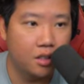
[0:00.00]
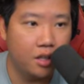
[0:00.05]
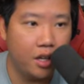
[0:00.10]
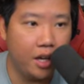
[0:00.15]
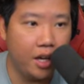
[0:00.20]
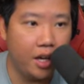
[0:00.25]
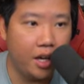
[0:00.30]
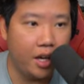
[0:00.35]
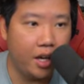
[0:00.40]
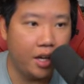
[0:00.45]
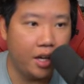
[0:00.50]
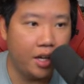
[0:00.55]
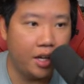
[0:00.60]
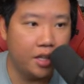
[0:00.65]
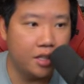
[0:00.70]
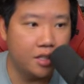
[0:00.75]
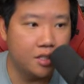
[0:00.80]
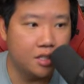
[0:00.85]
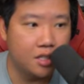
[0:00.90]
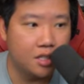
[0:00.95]

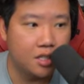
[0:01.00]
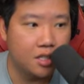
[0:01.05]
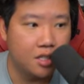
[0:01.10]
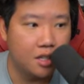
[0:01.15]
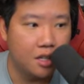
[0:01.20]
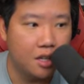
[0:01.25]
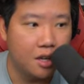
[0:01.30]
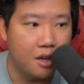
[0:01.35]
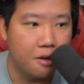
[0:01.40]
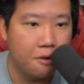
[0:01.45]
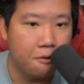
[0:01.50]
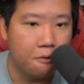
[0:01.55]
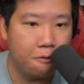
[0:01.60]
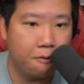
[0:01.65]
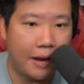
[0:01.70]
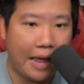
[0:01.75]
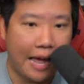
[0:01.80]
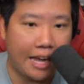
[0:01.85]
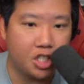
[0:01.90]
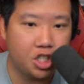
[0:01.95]
And
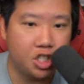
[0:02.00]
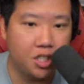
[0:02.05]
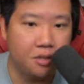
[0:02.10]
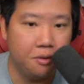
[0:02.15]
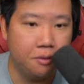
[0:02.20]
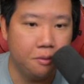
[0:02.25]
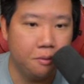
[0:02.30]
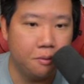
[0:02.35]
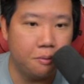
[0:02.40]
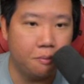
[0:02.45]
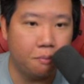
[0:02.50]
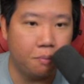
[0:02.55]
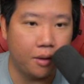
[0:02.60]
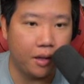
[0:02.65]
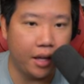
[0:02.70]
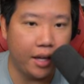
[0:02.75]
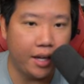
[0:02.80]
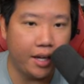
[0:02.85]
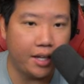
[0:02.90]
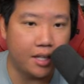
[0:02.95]
flashing
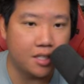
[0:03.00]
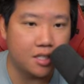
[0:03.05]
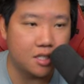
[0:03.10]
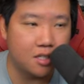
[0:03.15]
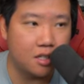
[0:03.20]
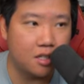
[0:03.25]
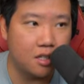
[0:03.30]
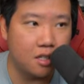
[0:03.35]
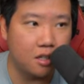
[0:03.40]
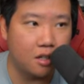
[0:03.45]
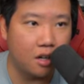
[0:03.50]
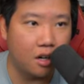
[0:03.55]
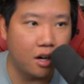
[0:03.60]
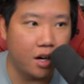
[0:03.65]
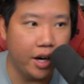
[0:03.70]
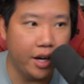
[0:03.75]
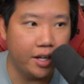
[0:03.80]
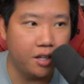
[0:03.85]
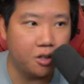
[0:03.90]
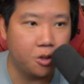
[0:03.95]
blades. All
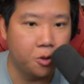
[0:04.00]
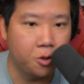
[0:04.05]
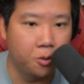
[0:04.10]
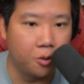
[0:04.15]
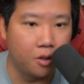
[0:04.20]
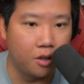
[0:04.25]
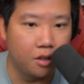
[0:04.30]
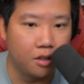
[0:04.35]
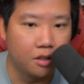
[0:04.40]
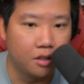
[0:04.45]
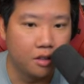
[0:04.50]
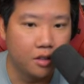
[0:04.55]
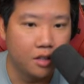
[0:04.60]
right, cool.